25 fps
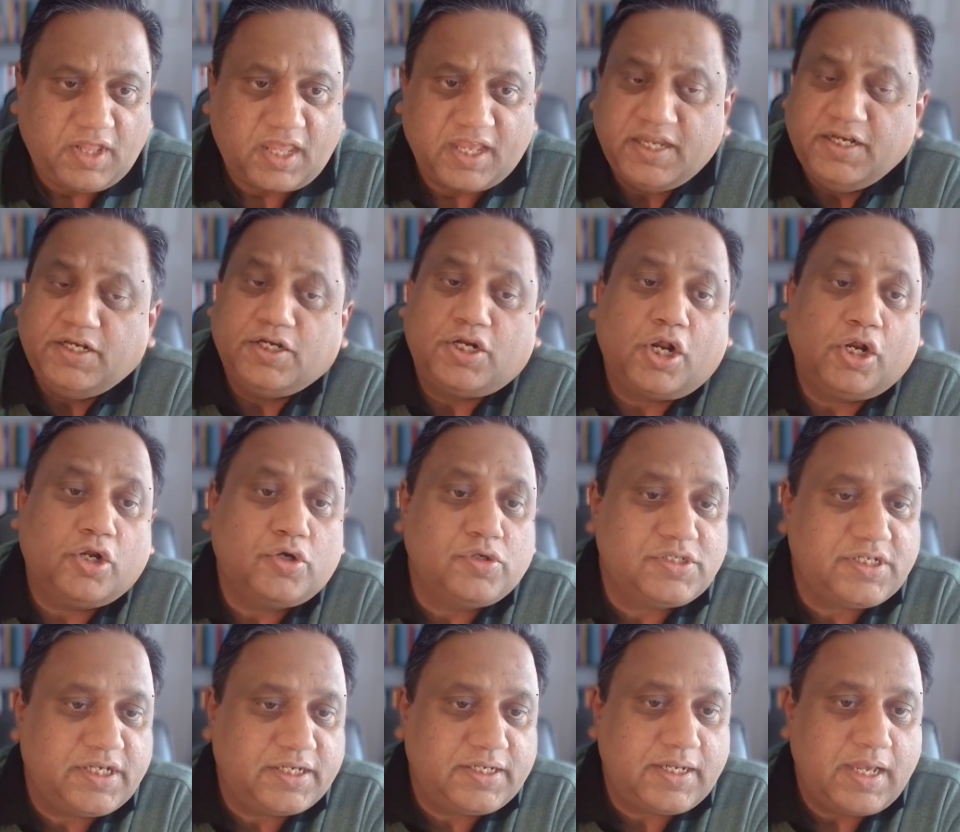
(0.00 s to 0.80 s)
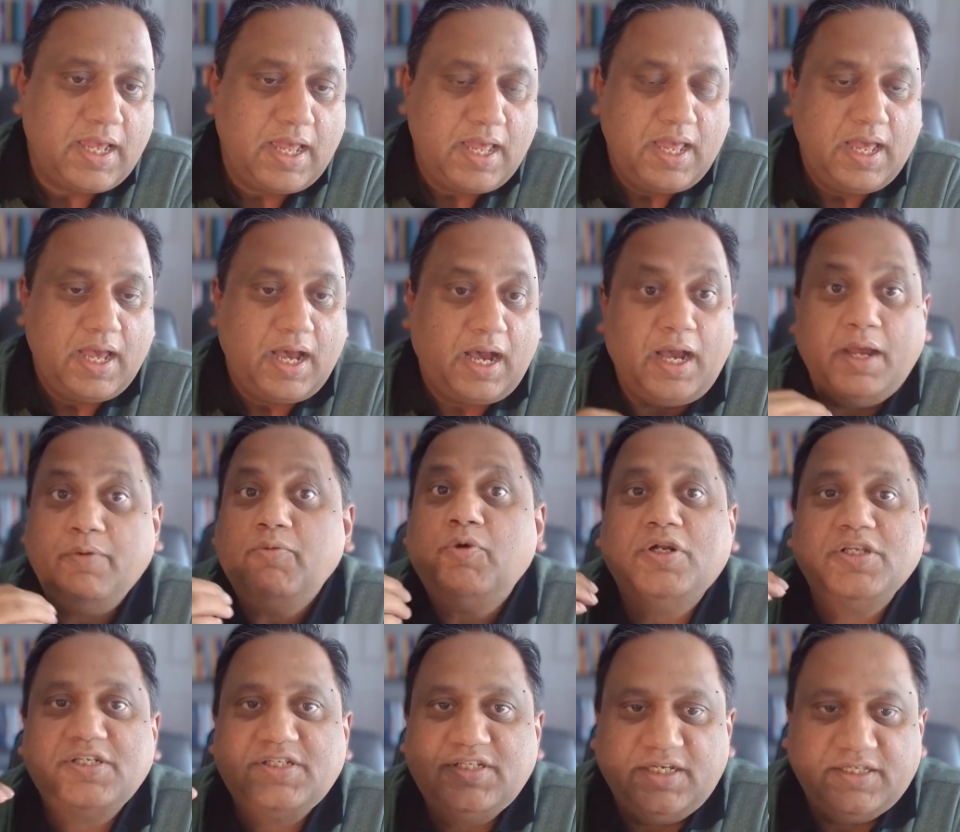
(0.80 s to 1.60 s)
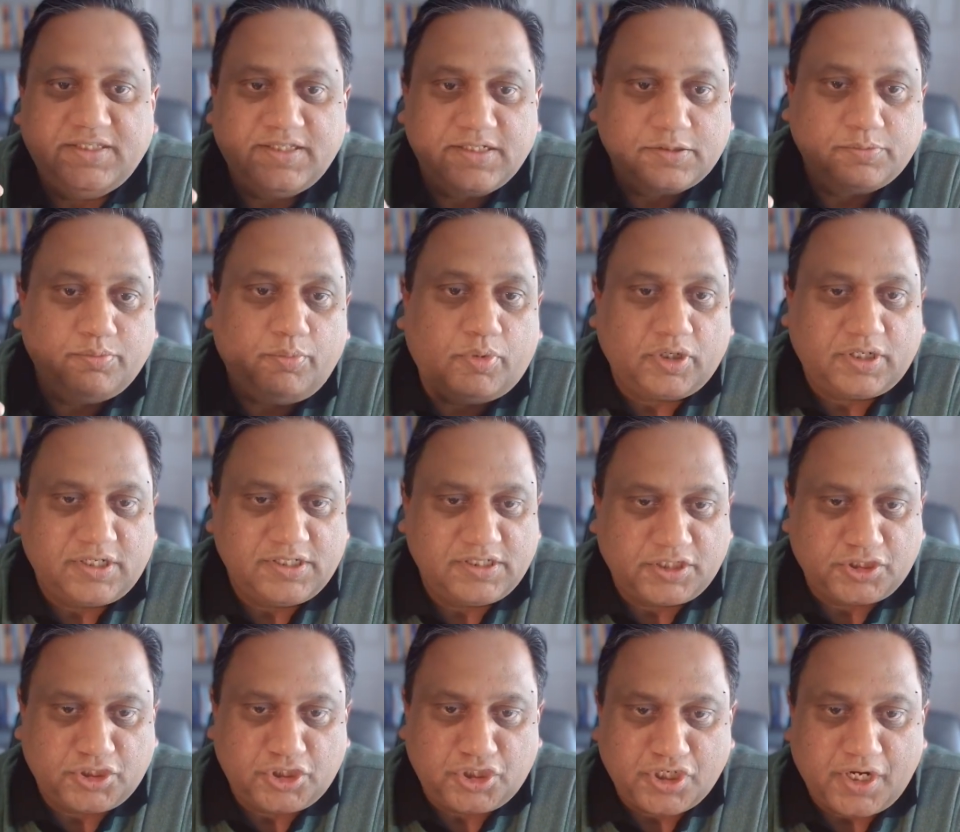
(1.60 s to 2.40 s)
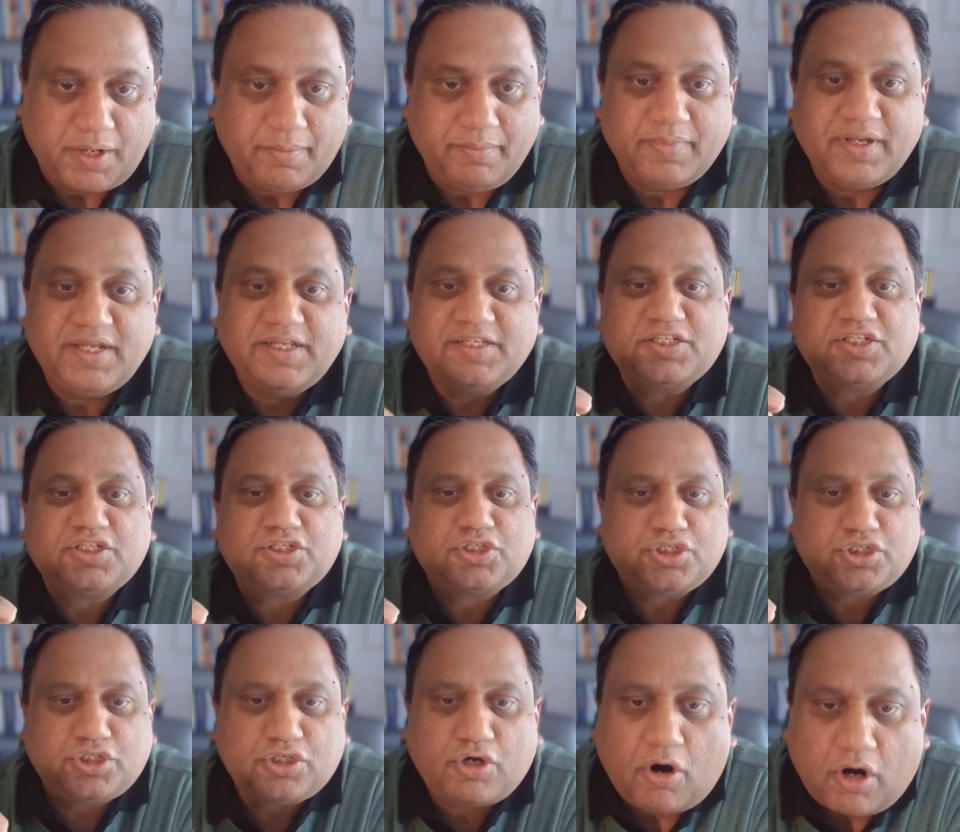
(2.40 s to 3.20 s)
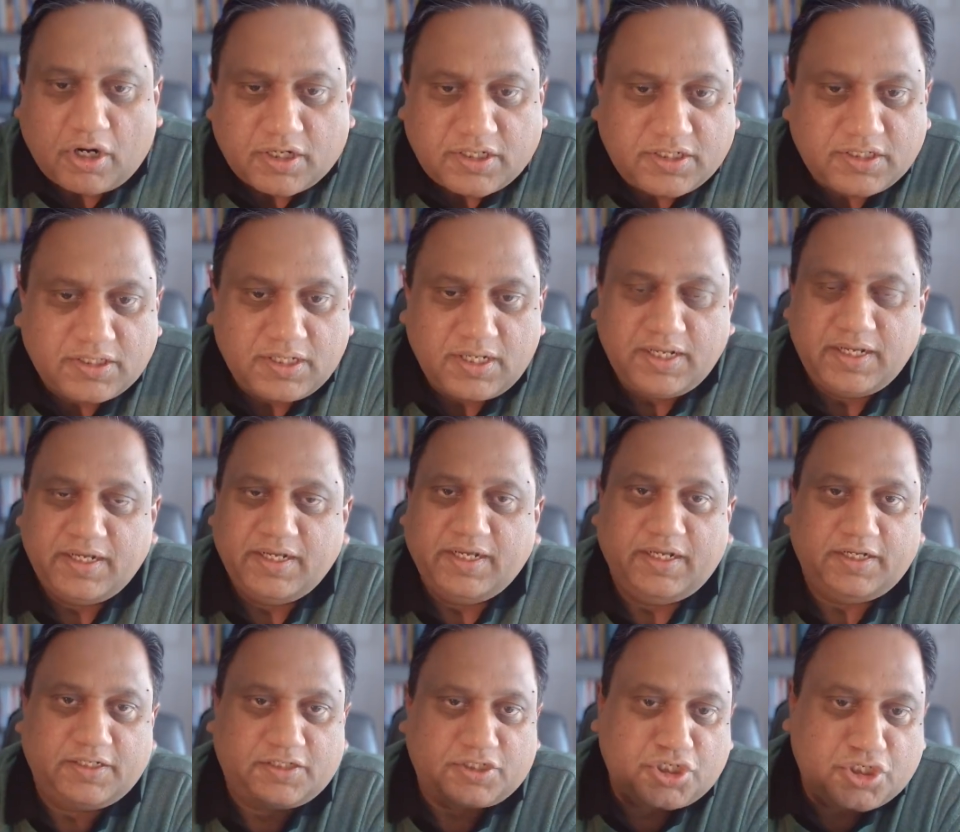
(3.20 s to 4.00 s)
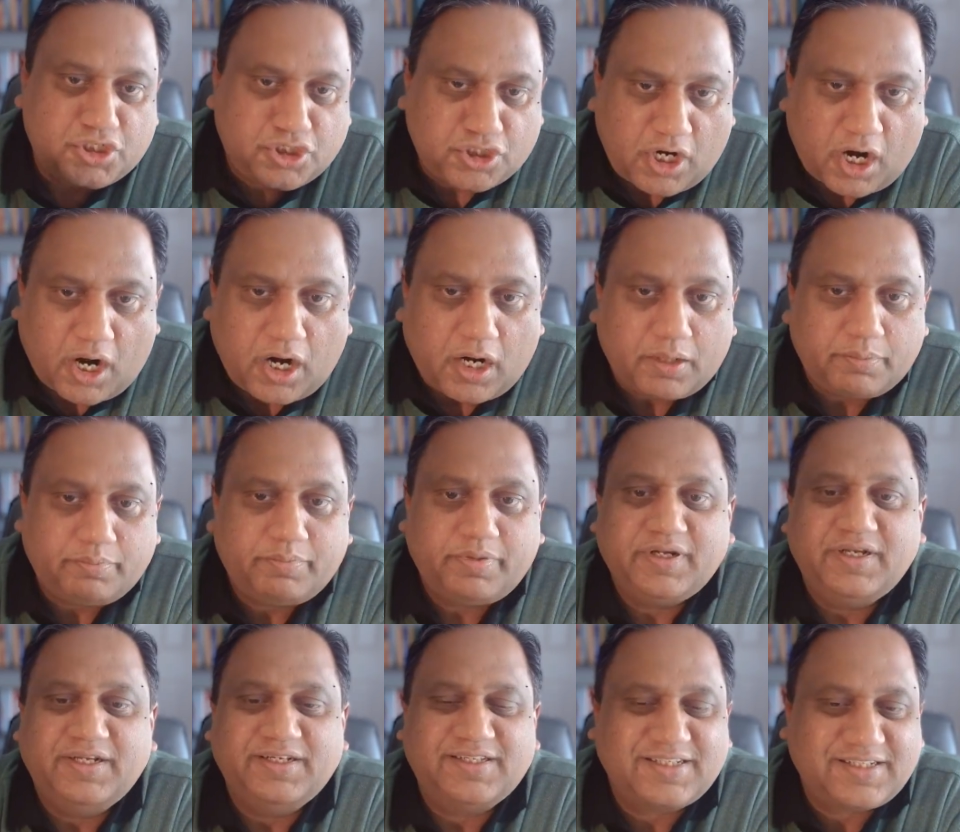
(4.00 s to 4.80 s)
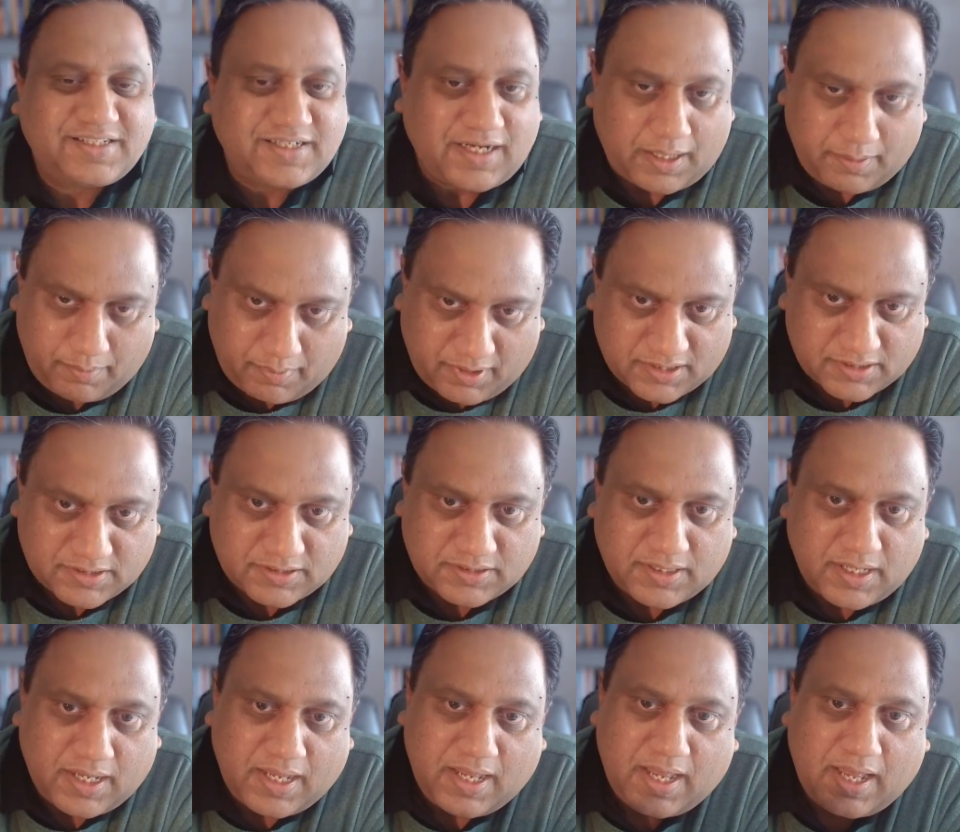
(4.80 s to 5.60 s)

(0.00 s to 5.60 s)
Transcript: In closing, I want to say this book is a gem. It's short, it's sharp, it's timeless.